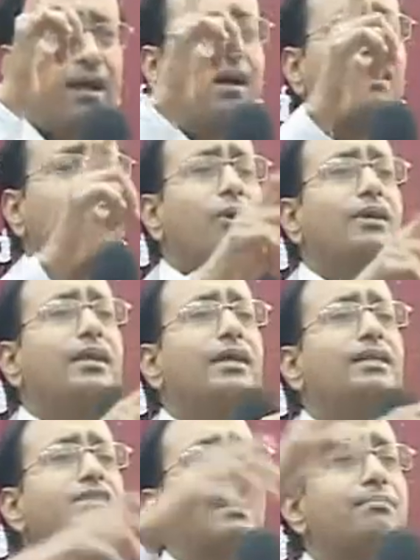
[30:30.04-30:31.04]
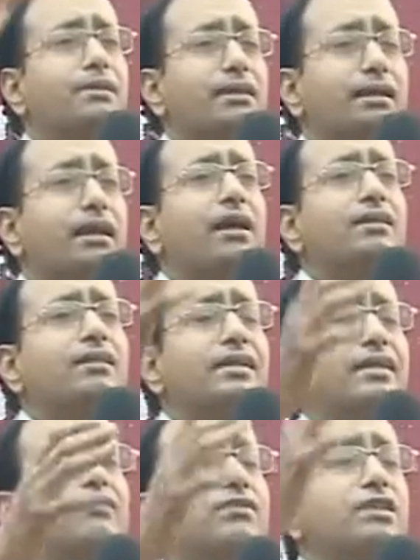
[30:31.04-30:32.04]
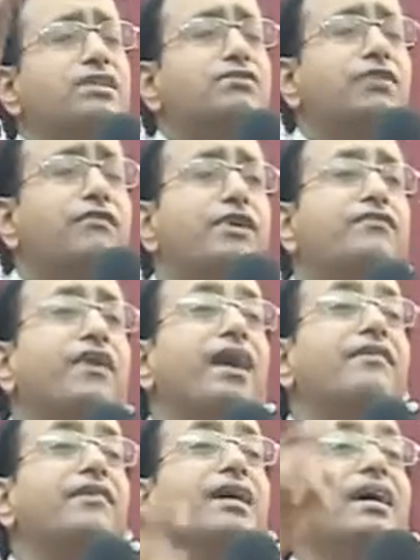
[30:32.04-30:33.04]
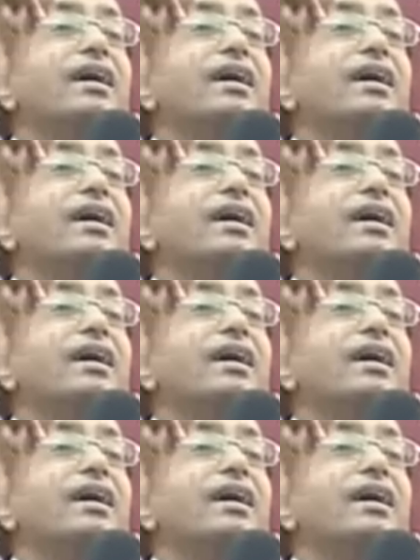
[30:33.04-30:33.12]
uh, Chronicles chapter 3 verse 55,